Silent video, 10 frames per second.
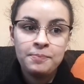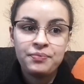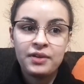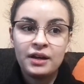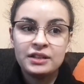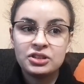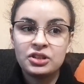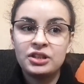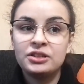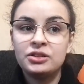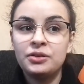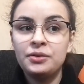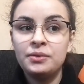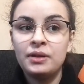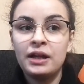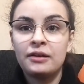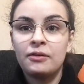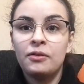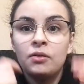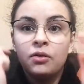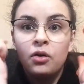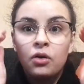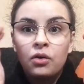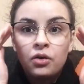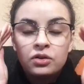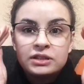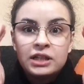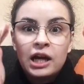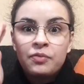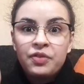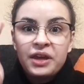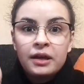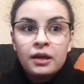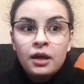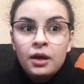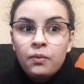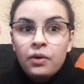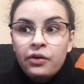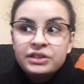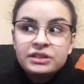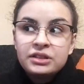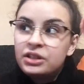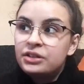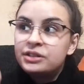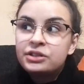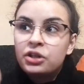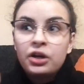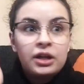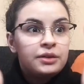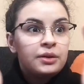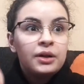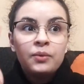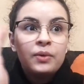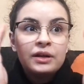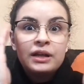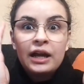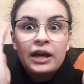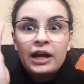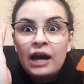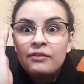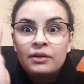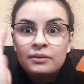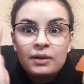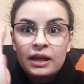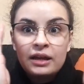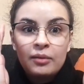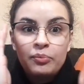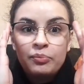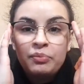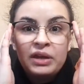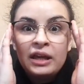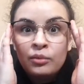I started to like all the time think, where is the nearest toilet? When can I have a peeing